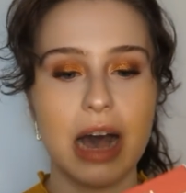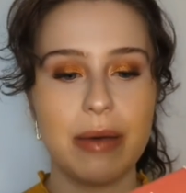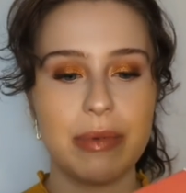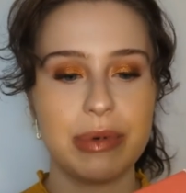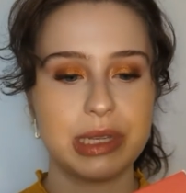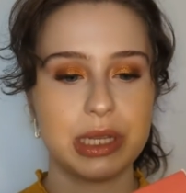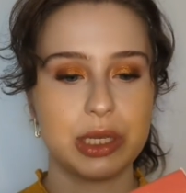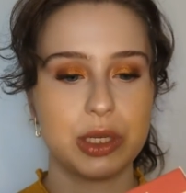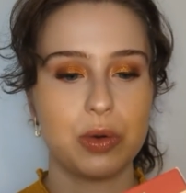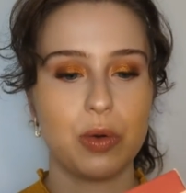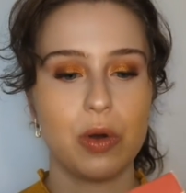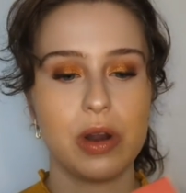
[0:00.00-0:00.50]

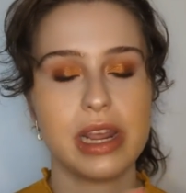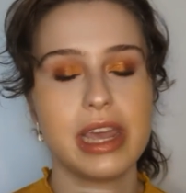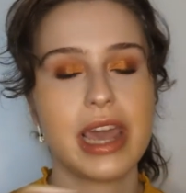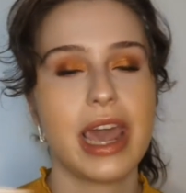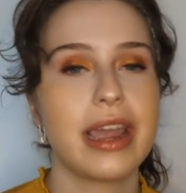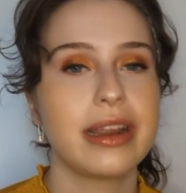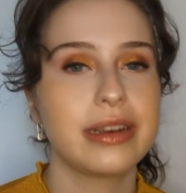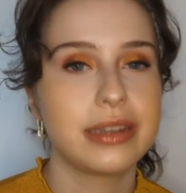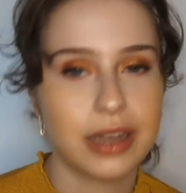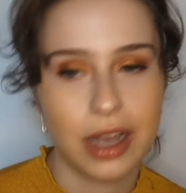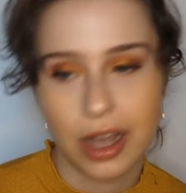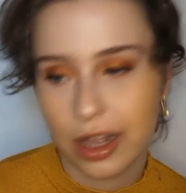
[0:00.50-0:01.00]
It's a
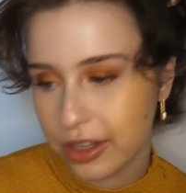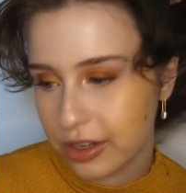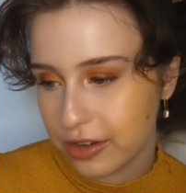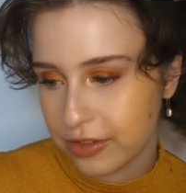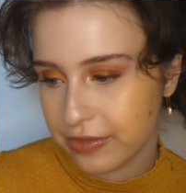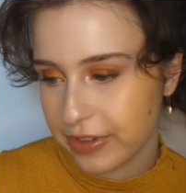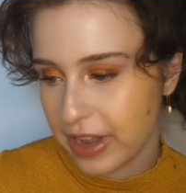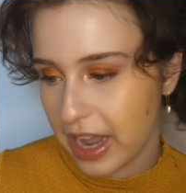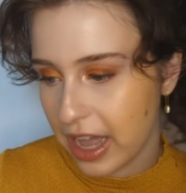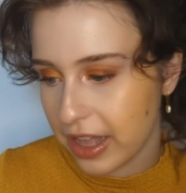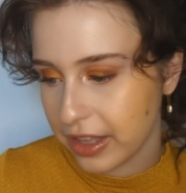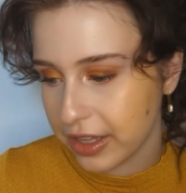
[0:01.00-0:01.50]
$28
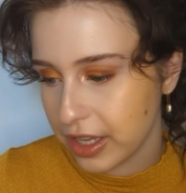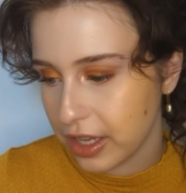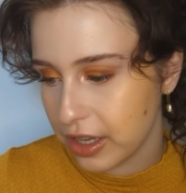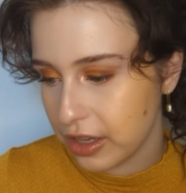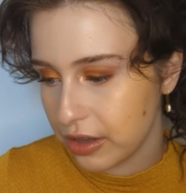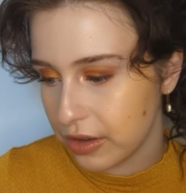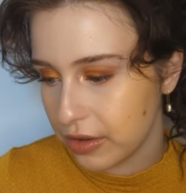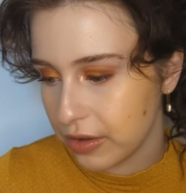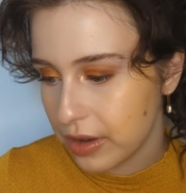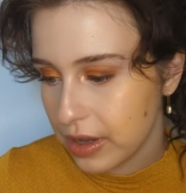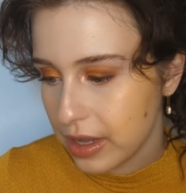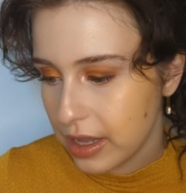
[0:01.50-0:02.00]

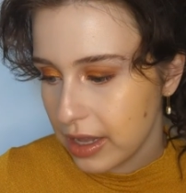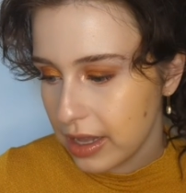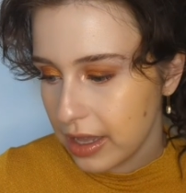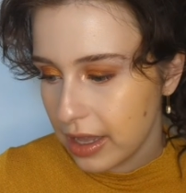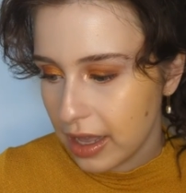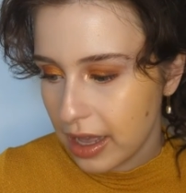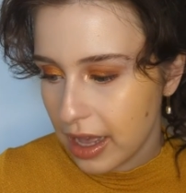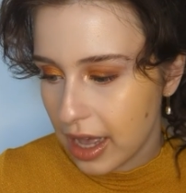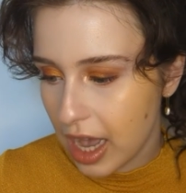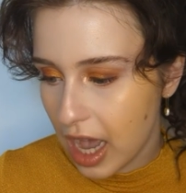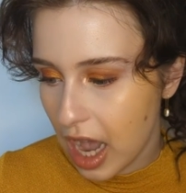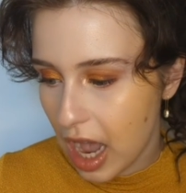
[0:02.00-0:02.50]
value,
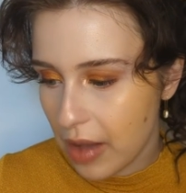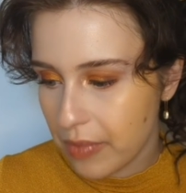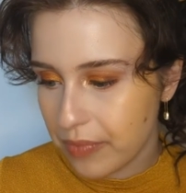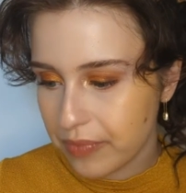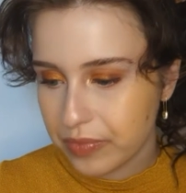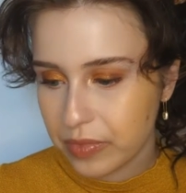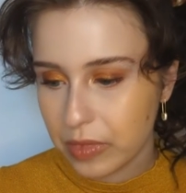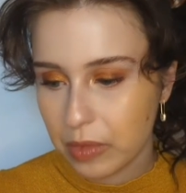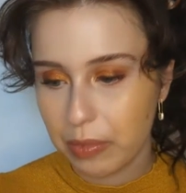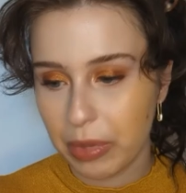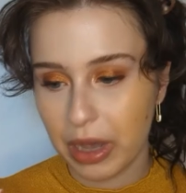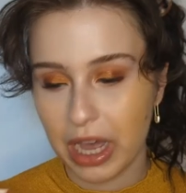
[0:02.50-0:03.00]

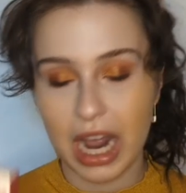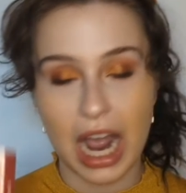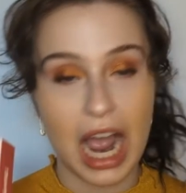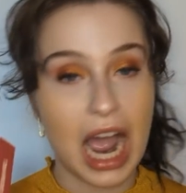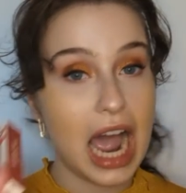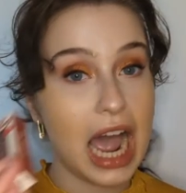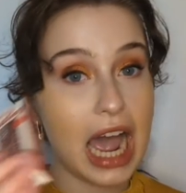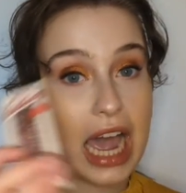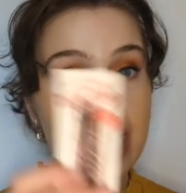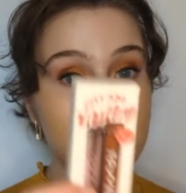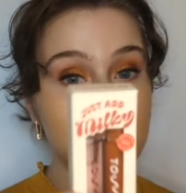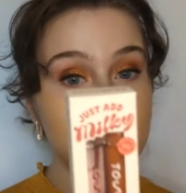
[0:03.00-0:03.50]
but
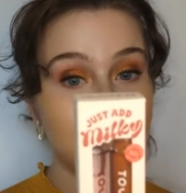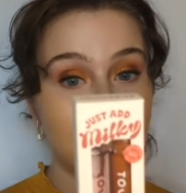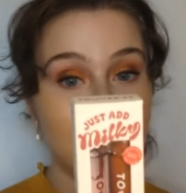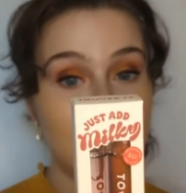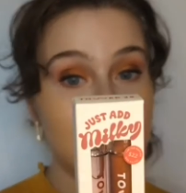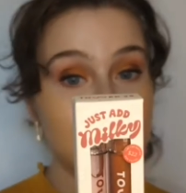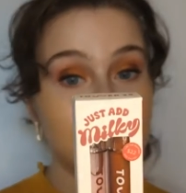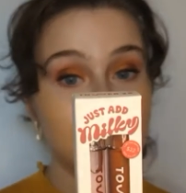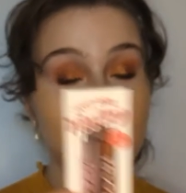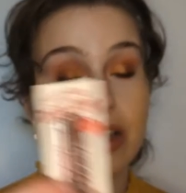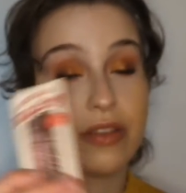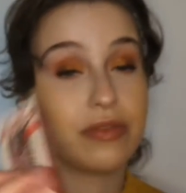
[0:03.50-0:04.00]

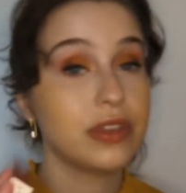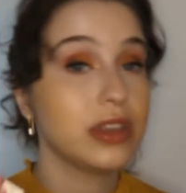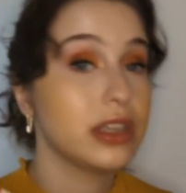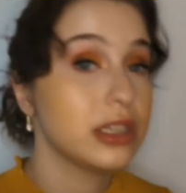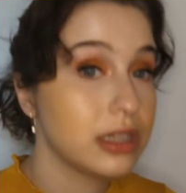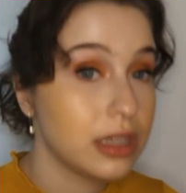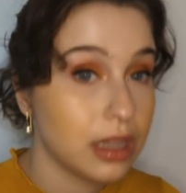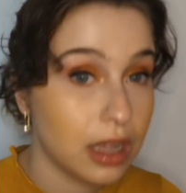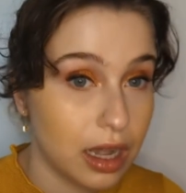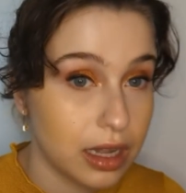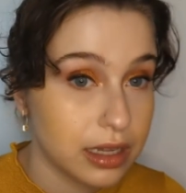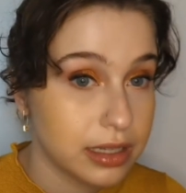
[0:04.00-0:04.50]
I love these
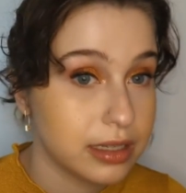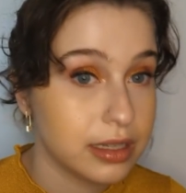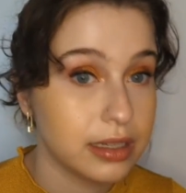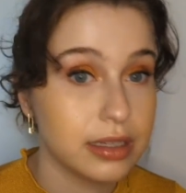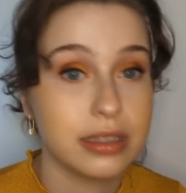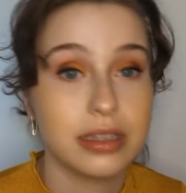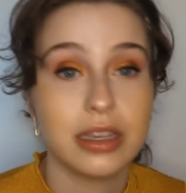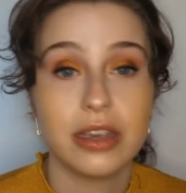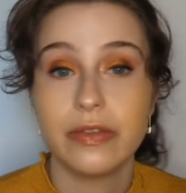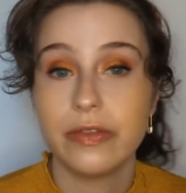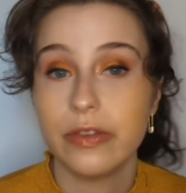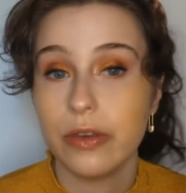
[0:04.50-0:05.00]

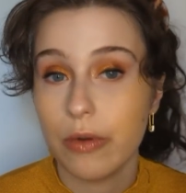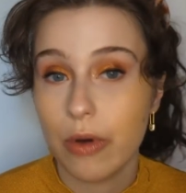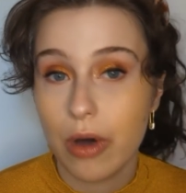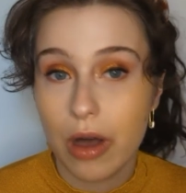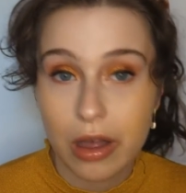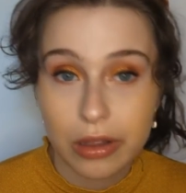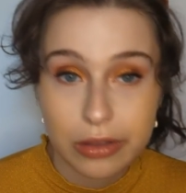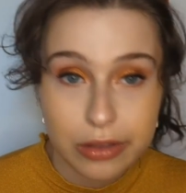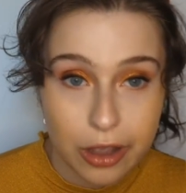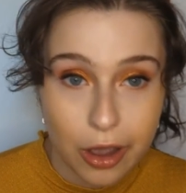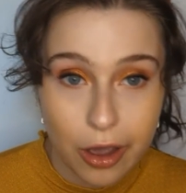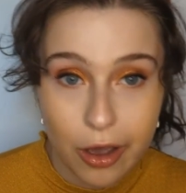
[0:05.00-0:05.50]
glosses. If you
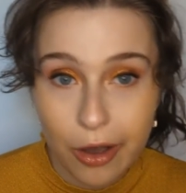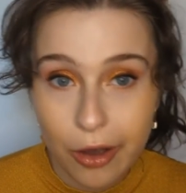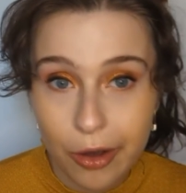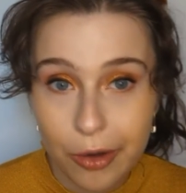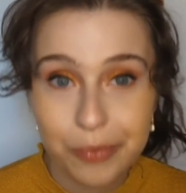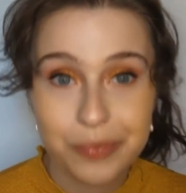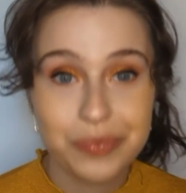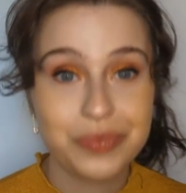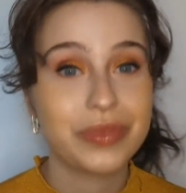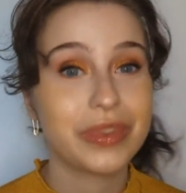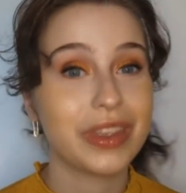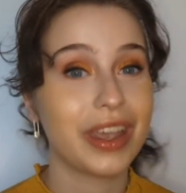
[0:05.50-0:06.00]
all
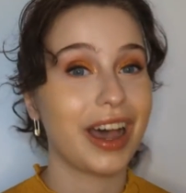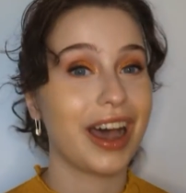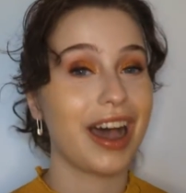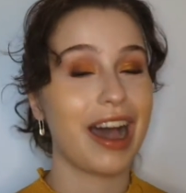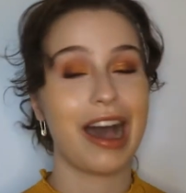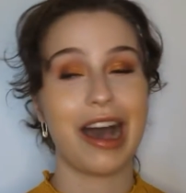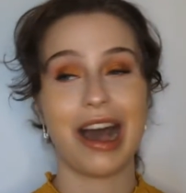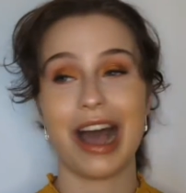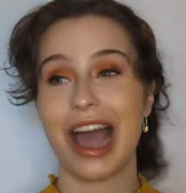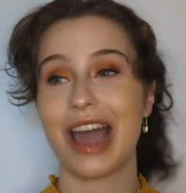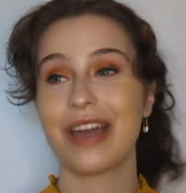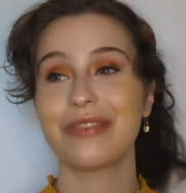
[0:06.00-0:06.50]
know,
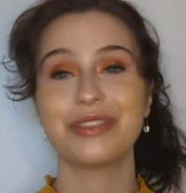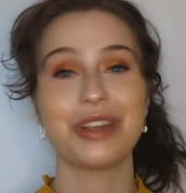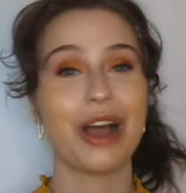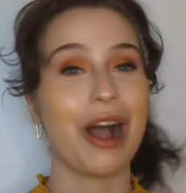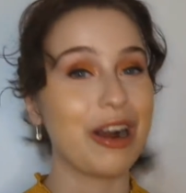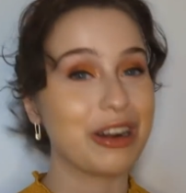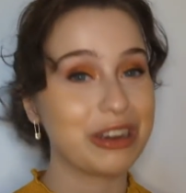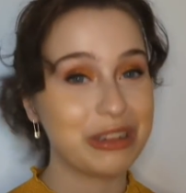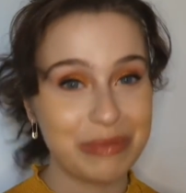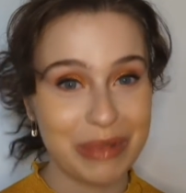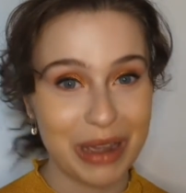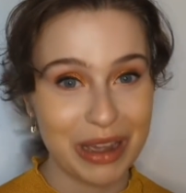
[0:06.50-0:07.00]
I've
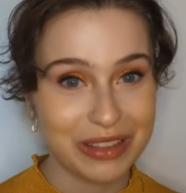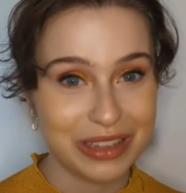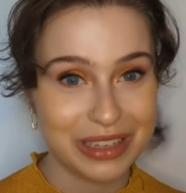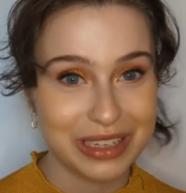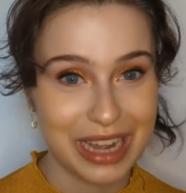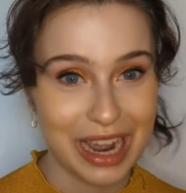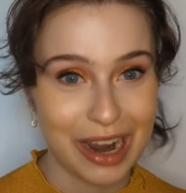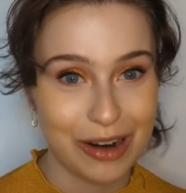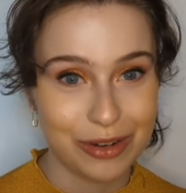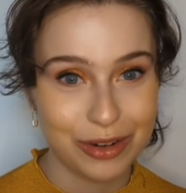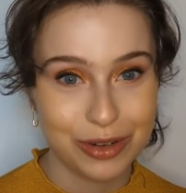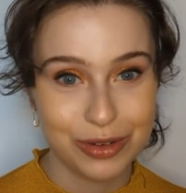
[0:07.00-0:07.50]
talked about the
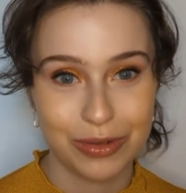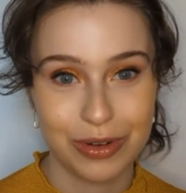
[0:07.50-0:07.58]
Tower